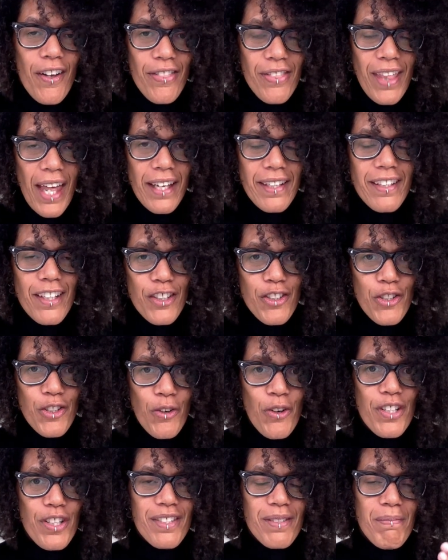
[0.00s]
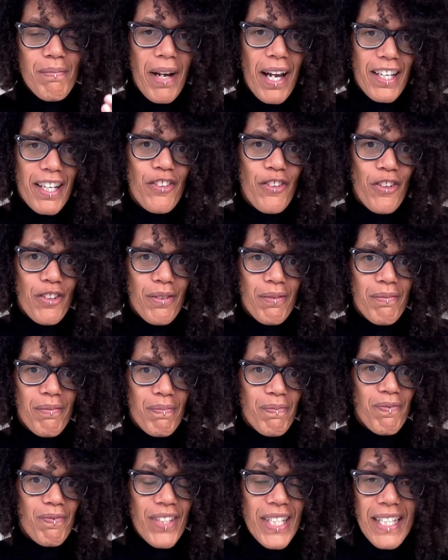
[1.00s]
that a choice might not
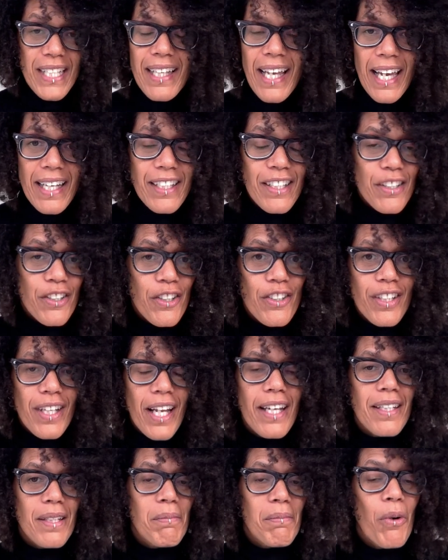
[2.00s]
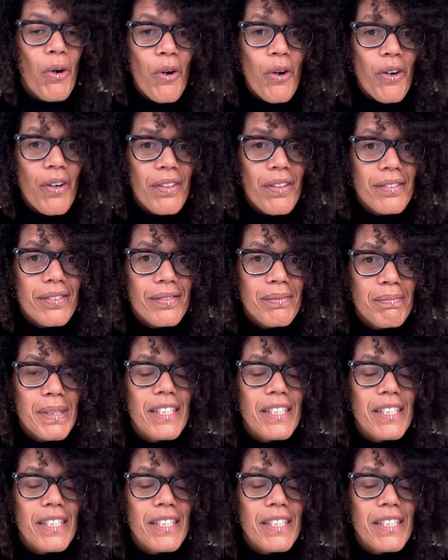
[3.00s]
feel any good anymore,